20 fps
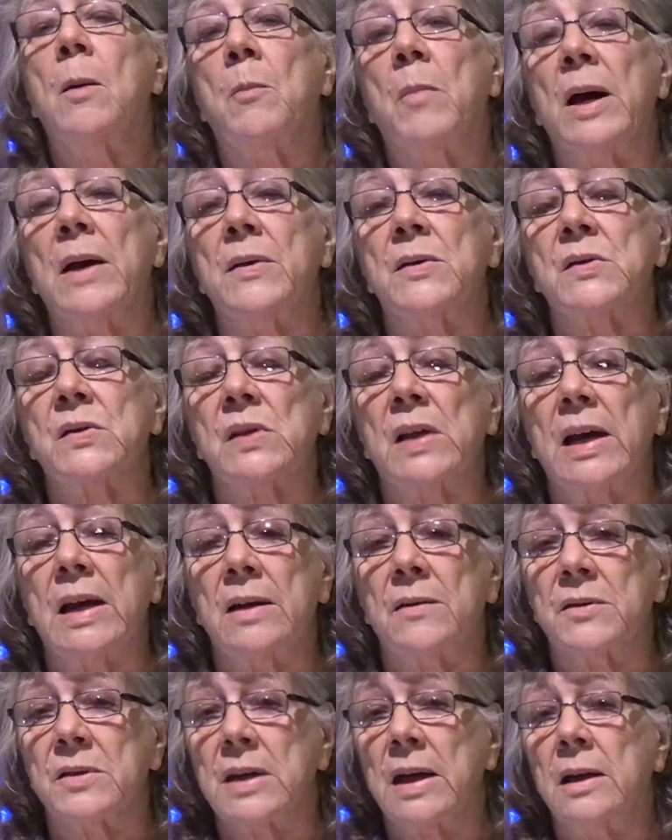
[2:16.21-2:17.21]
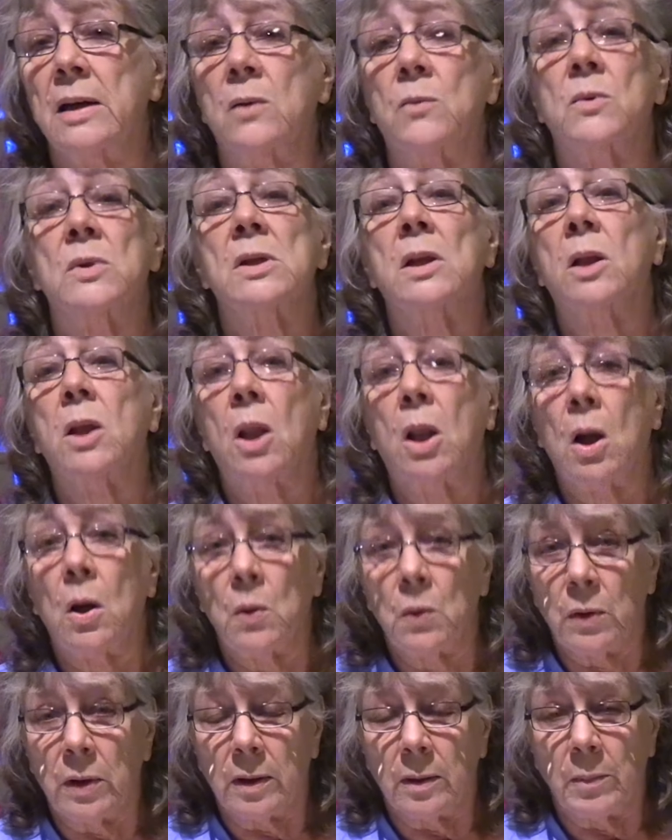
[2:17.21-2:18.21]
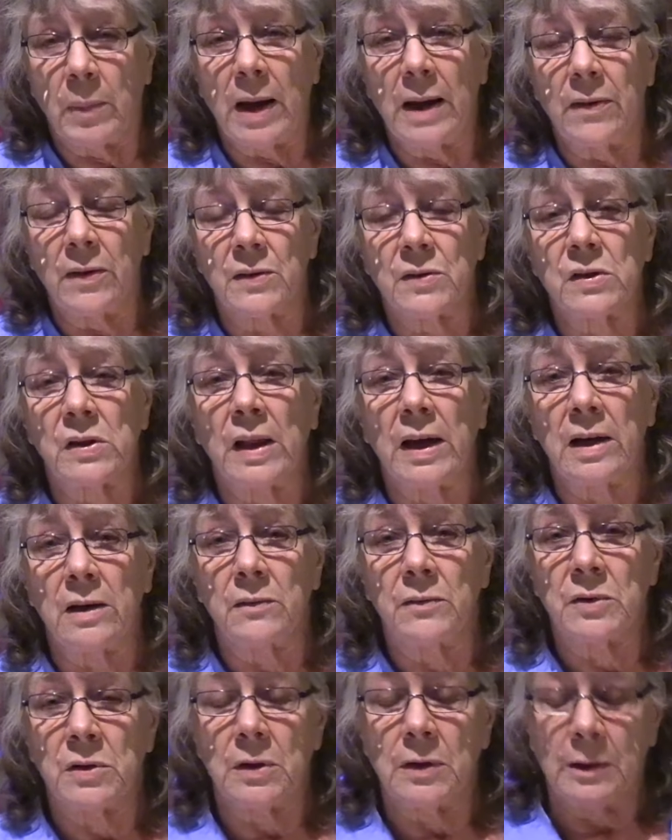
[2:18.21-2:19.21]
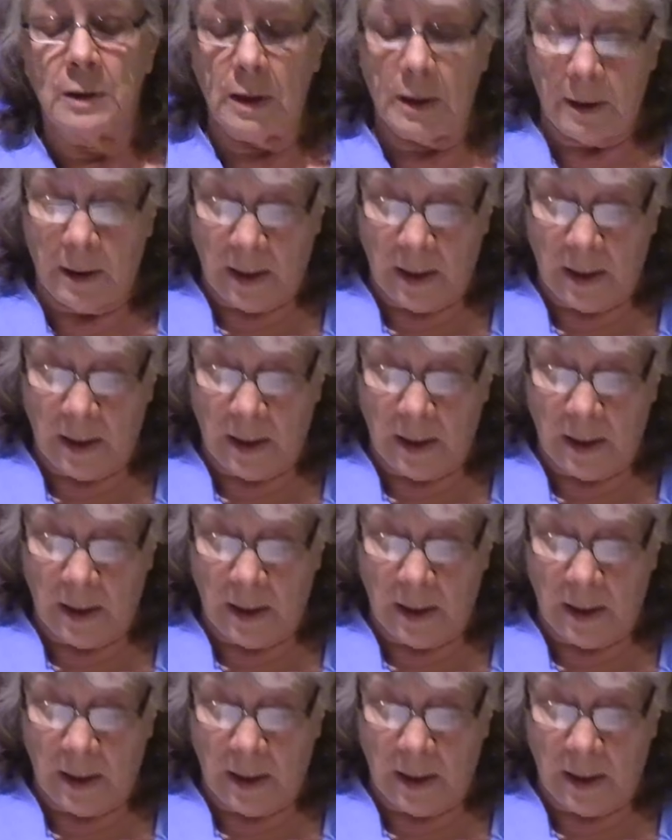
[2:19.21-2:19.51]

by the slaves, and it was loaded by the slaves.